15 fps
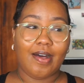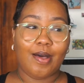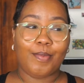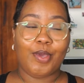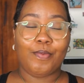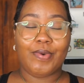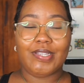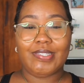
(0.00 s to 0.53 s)

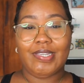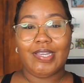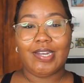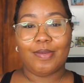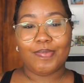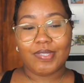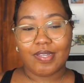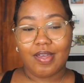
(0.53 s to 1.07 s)
It was the
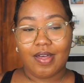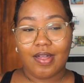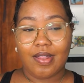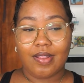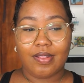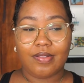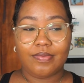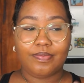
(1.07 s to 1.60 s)

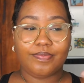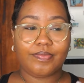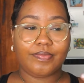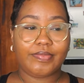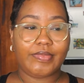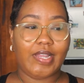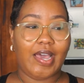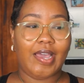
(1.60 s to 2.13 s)
elliptical.
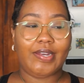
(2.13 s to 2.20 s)
I